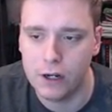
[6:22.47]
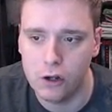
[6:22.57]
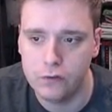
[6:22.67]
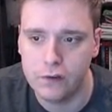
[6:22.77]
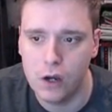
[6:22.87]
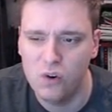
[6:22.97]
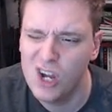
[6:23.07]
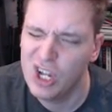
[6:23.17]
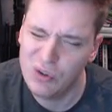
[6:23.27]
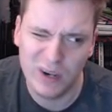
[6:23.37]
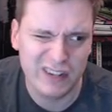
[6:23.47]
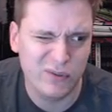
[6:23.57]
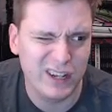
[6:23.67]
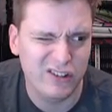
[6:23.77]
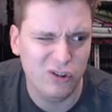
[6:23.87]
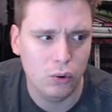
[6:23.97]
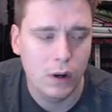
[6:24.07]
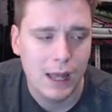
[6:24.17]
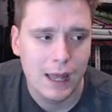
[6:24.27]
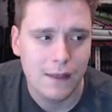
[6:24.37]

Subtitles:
and also 2022,